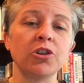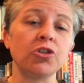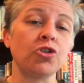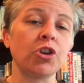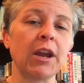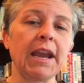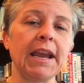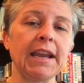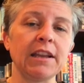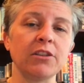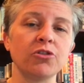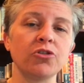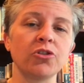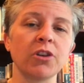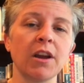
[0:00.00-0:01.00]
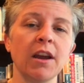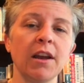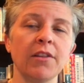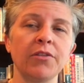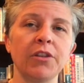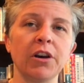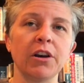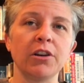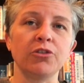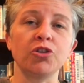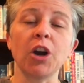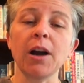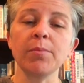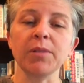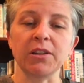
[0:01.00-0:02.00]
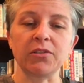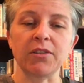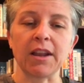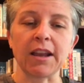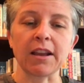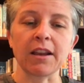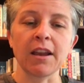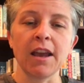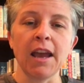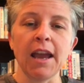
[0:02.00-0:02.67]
to change the job listing.